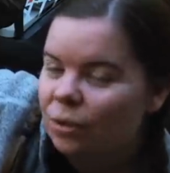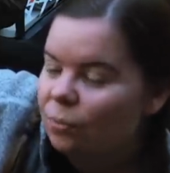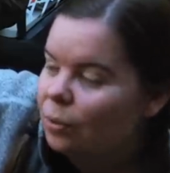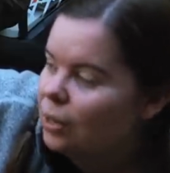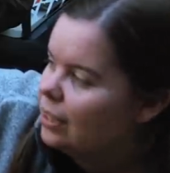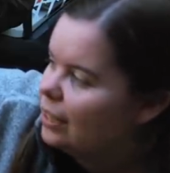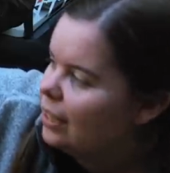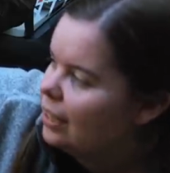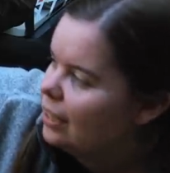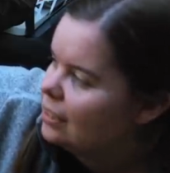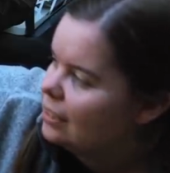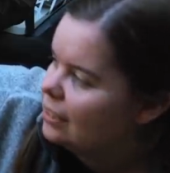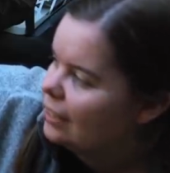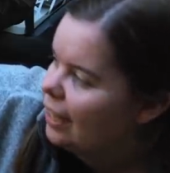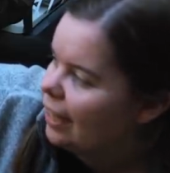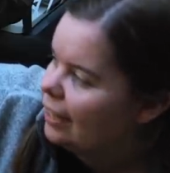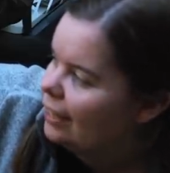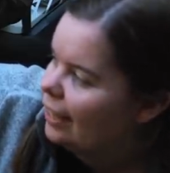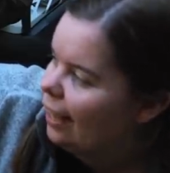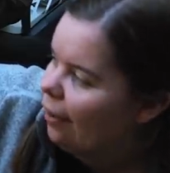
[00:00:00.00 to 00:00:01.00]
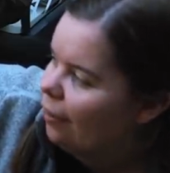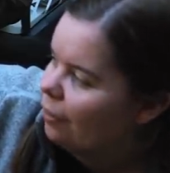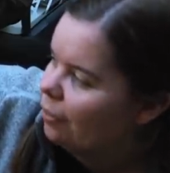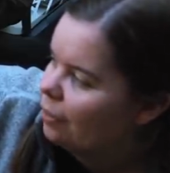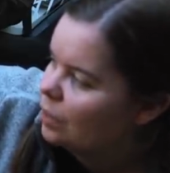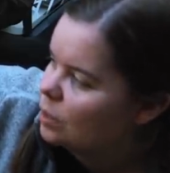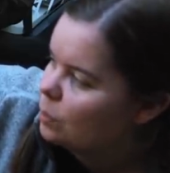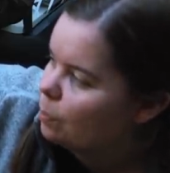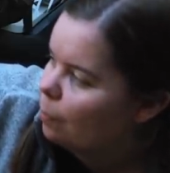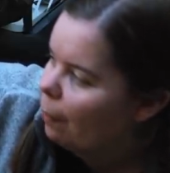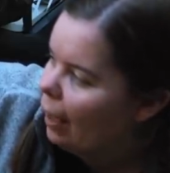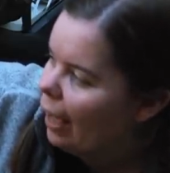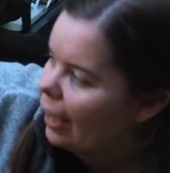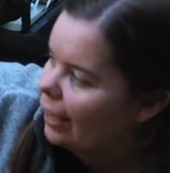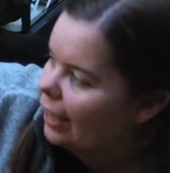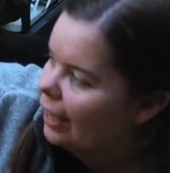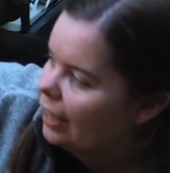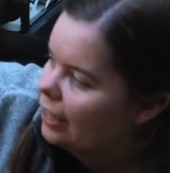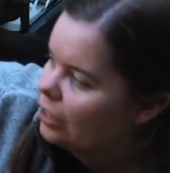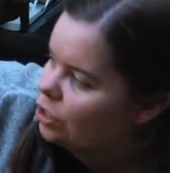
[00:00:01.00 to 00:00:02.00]
We did sand down this
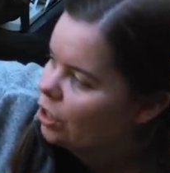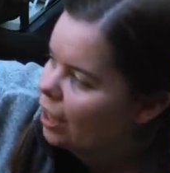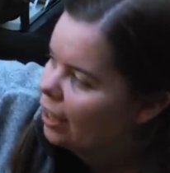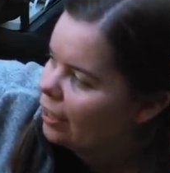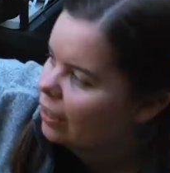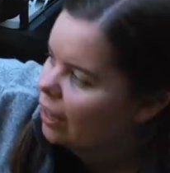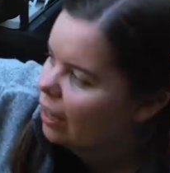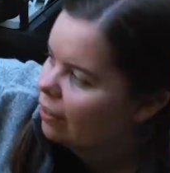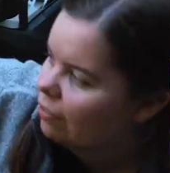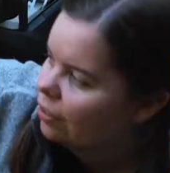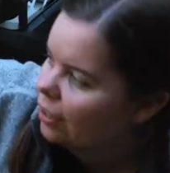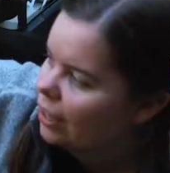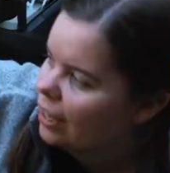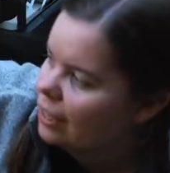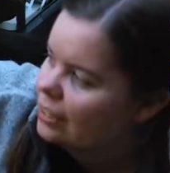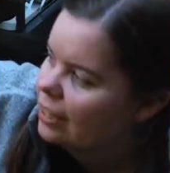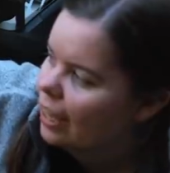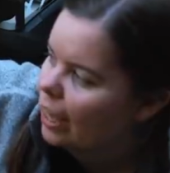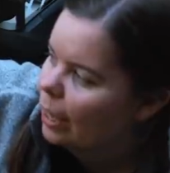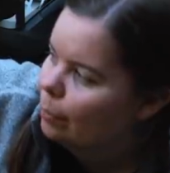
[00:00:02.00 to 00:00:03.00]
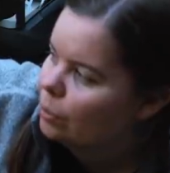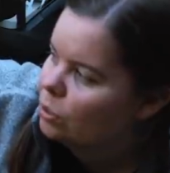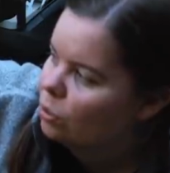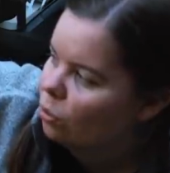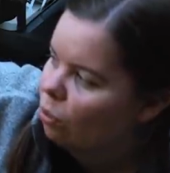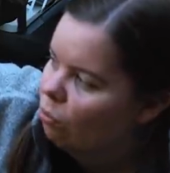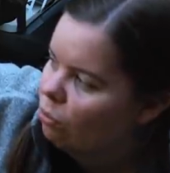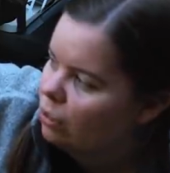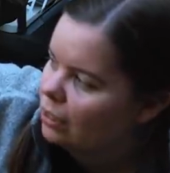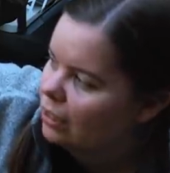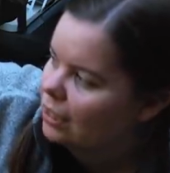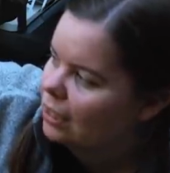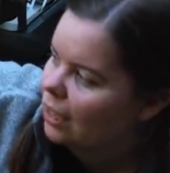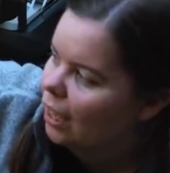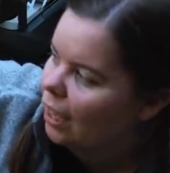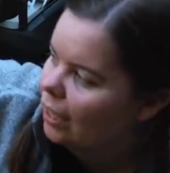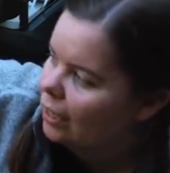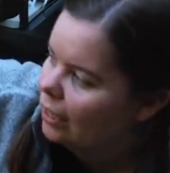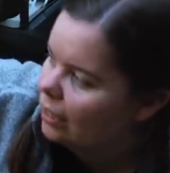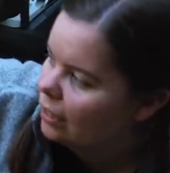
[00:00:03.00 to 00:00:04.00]
back edge and cover it in tape so it wouldn't
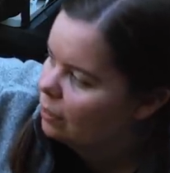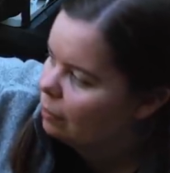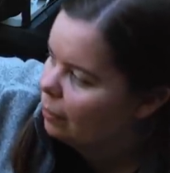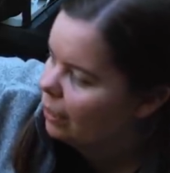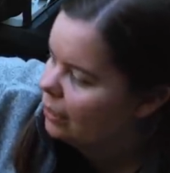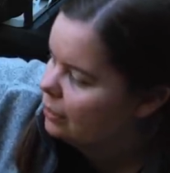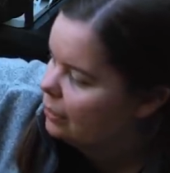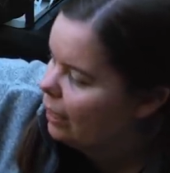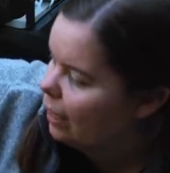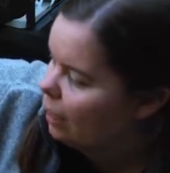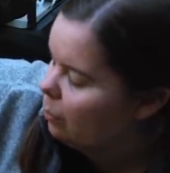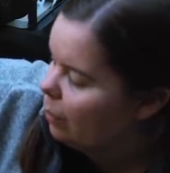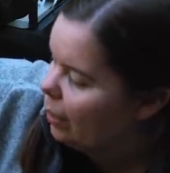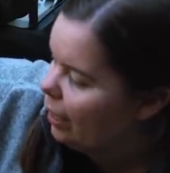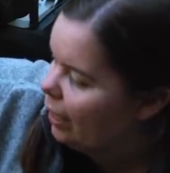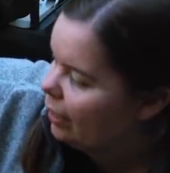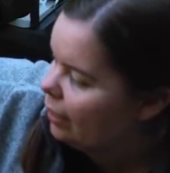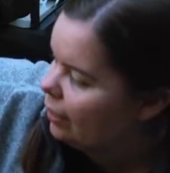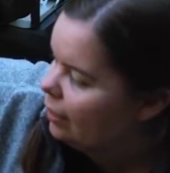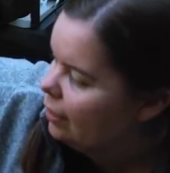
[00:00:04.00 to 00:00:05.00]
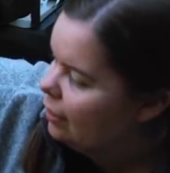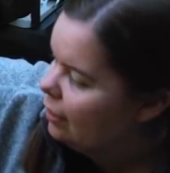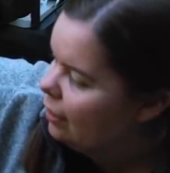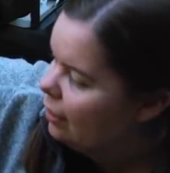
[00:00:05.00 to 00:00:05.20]
cut into my saddlebag.